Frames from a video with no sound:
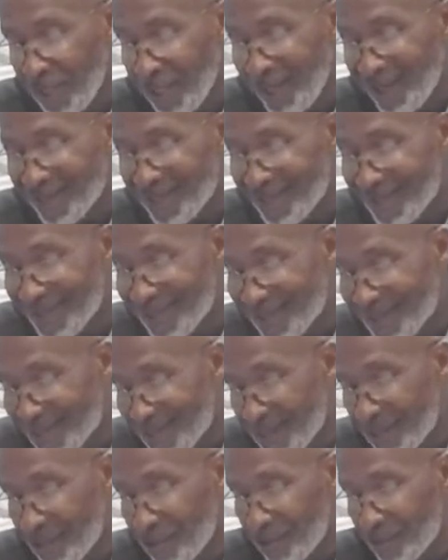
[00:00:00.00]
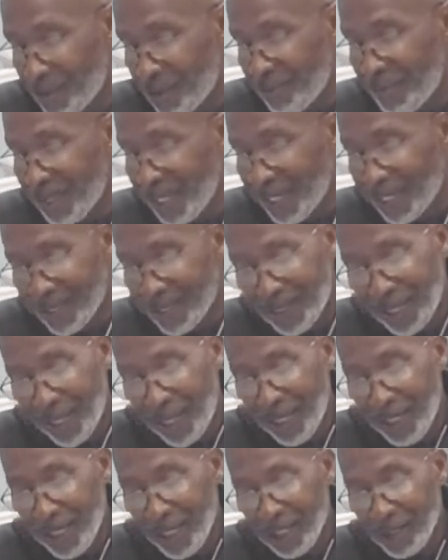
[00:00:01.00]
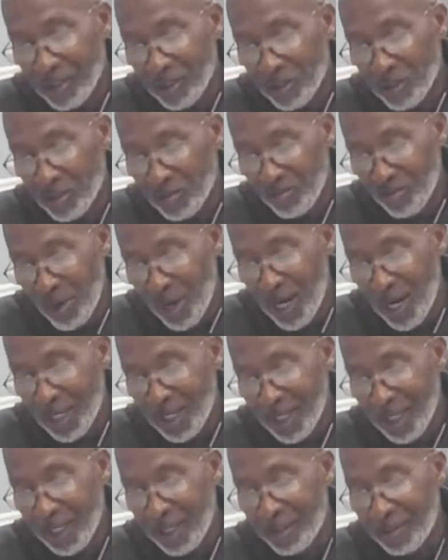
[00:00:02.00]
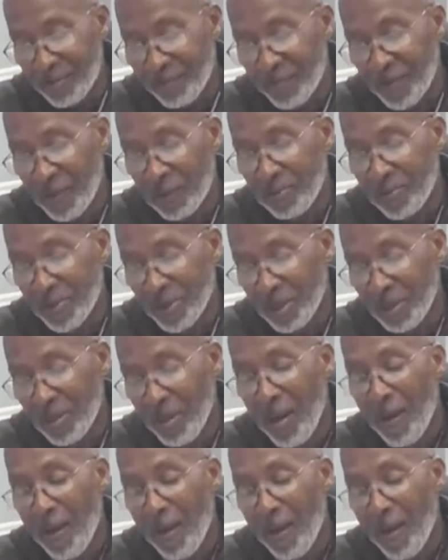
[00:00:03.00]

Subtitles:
is essential in maintaining sobriety and developing